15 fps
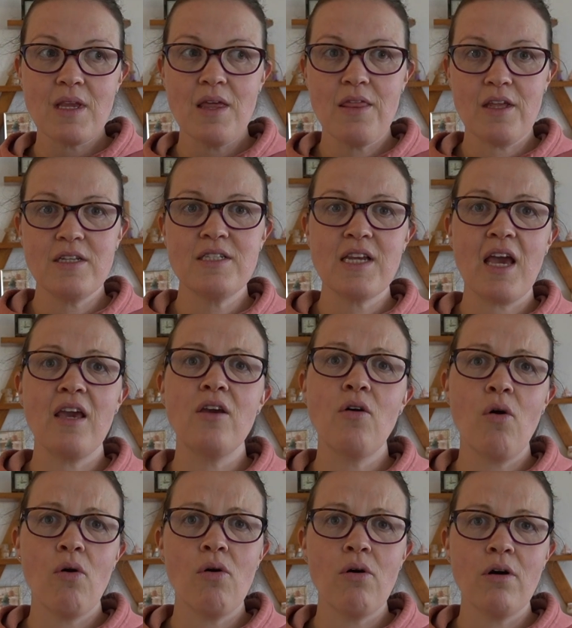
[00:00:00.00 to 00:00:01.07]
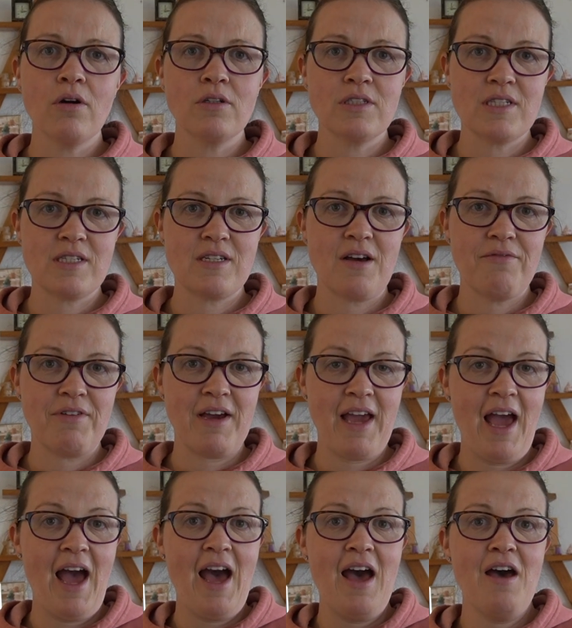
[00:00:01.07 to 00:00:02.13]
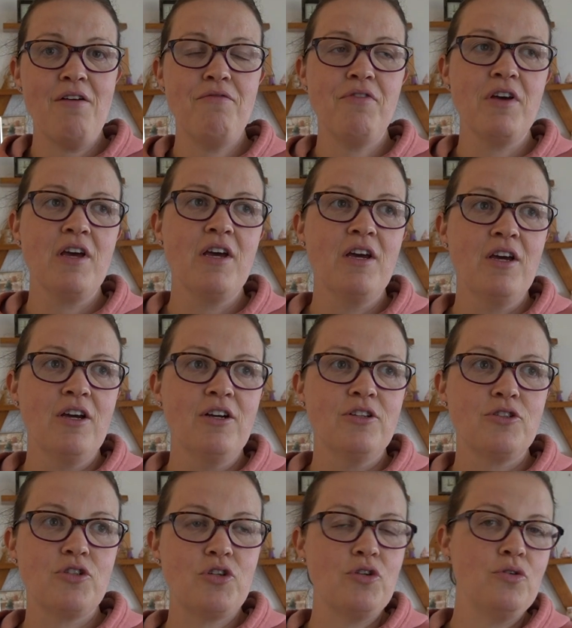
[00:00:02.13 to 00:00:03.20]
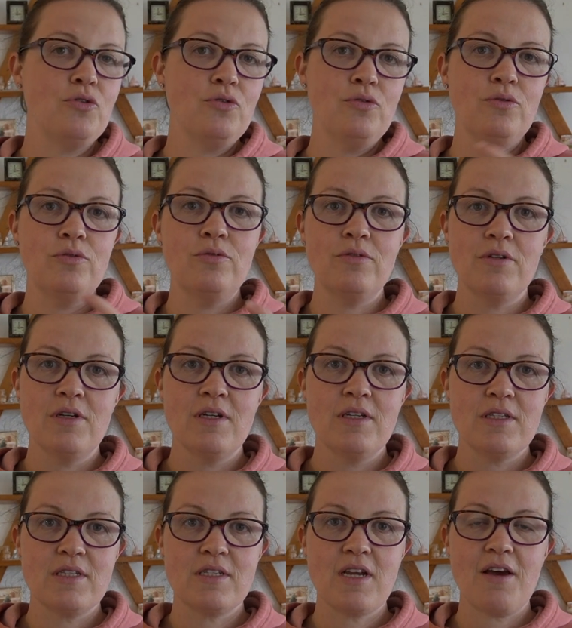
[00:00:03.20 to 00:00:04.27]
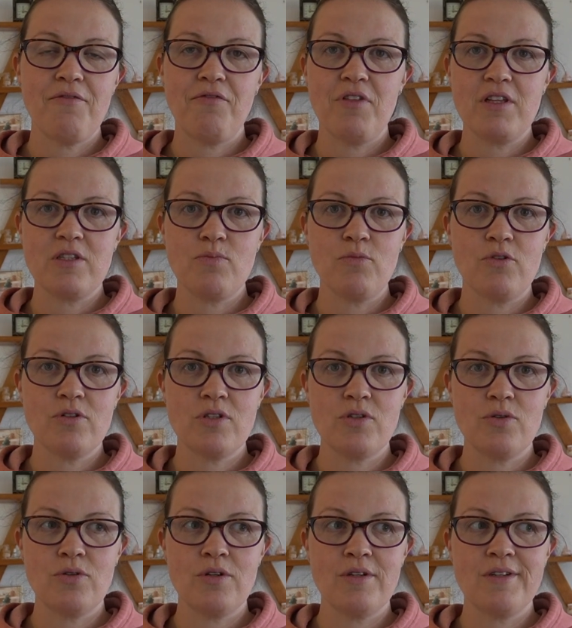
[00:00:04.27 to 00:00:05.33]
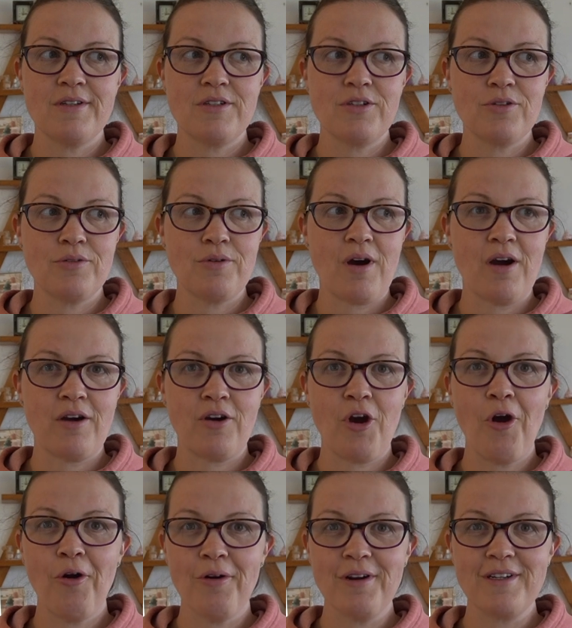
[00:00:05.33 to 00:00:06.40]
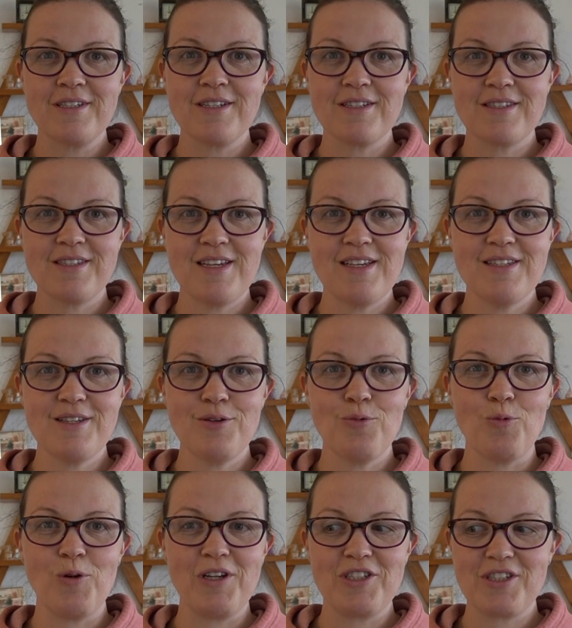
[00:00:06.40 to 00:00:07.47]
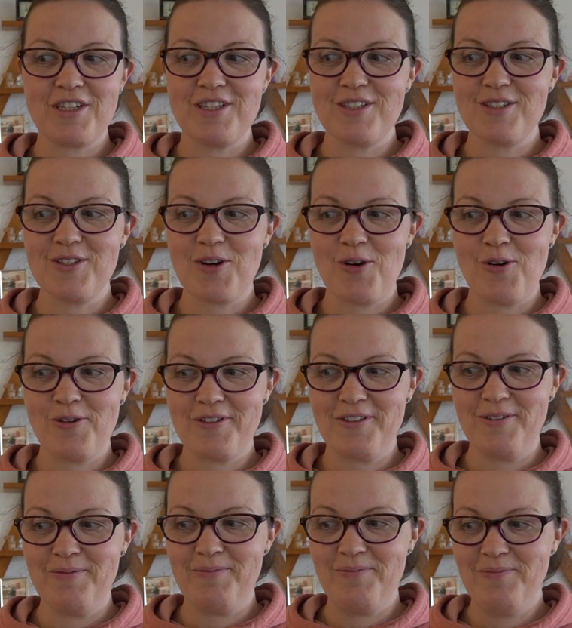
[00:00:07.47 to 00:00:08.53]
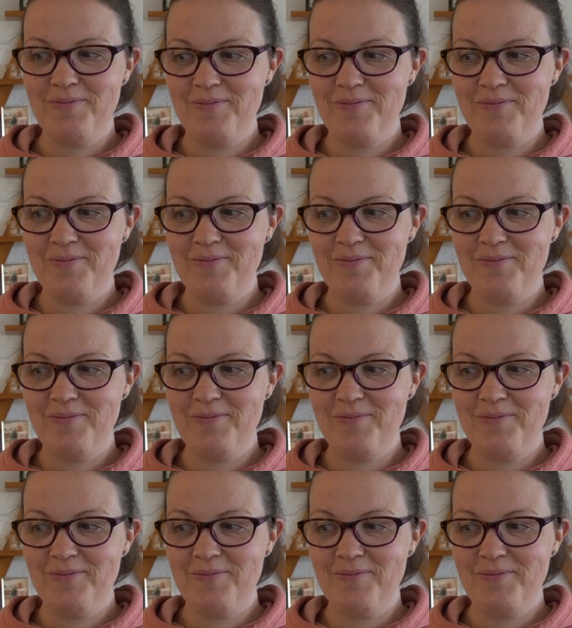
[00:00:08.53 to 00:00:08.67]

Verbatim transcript: the decor stuff I have to stuff that's more suited to our current season, which is autumn.